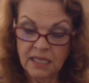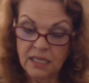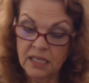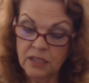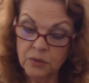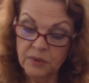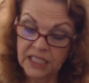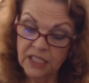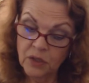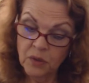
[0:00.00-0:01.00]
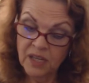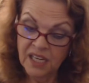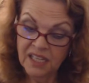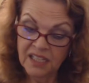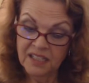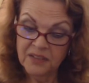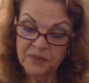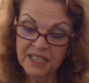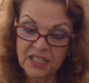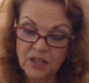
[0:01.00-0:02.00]
renewal
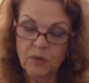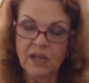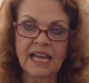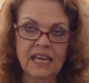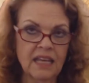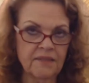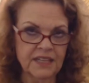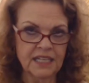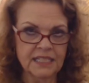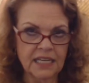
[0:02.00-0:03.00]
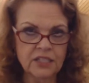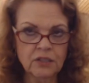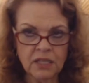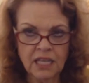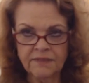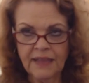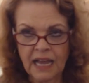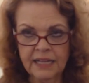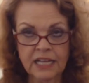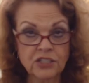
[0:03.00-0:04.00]
renewal. I love this. I do love
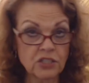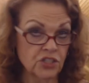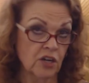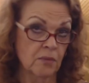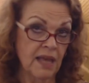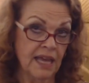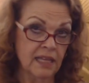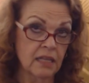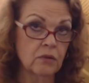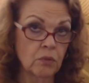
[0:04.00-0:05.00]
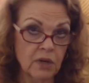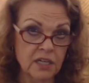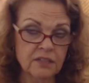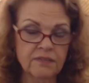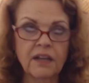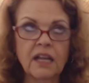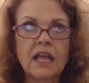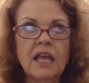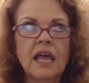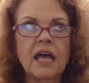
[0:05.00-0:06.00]
Archangel Jeremiah. Wonderful.
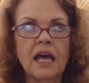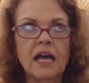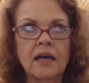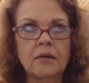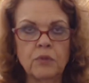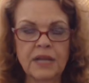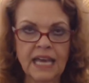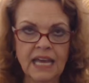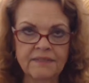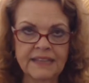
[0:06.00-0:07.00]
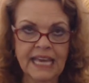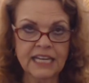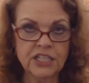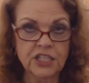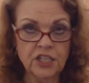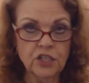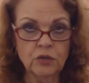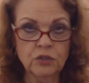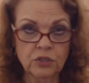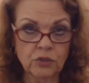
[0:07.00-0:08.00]
Um, we have that two
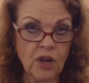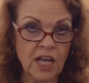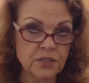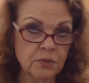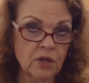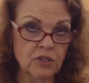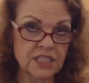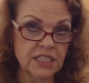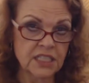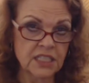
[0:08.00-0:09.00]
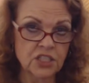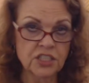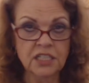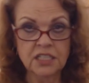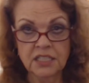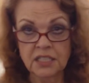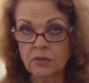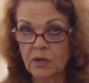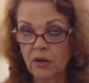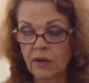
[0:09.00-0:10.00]
crossroads decision.
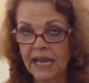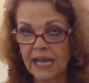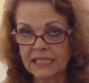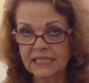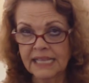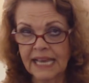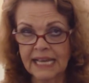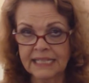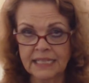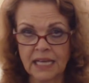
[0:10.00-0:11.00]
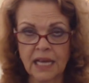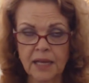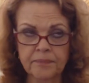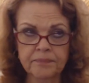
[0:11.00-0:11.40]
Zero has that um,